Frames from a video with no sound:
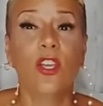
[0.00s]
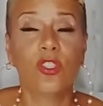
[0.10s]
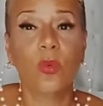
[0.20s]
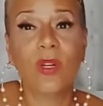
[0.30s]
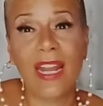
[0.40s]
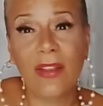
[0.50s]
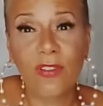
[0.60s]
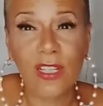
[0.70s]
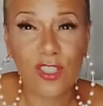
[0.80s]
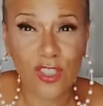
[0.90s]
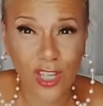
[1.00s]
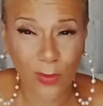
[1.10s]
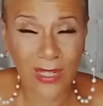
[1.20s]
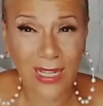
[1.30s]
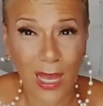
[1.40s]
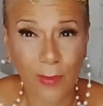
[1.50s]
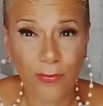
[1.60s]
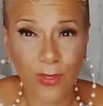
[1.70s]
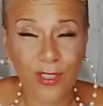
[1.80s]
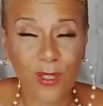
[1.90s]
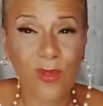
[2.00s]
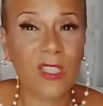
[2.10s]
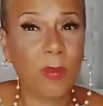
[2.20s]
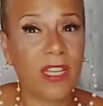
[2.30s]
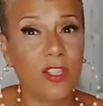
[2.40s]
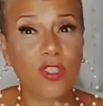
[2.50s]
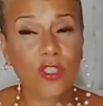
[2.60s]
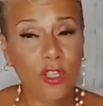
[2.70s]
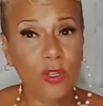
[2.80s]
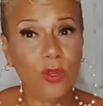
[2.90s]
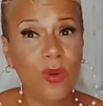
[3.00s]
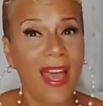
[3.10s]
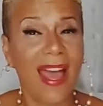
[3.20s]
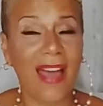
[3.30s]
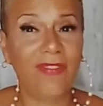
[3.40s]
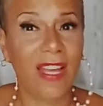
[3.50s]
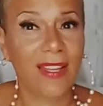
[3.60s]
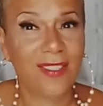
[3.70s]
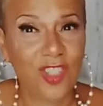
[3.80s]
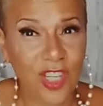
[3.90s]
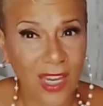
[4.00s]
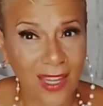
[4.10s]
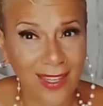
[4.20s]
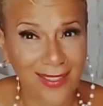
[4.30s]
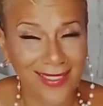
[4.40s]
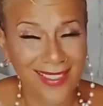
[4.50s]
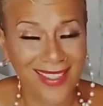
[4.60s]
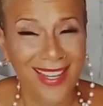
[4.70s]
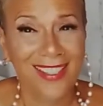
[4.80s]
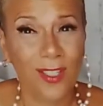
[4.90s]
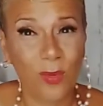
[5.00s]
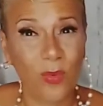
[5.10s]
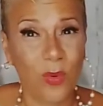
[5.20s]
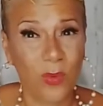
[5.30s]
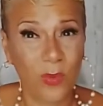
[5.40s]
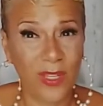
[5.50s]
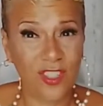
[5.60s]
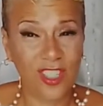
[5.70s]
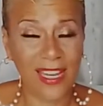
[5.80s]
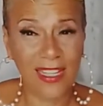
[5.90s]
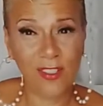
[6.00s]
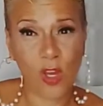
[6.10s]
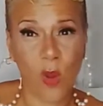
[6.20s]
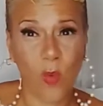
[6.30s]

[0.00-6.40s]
So whatever is showing up for you is because you have changed. So we change.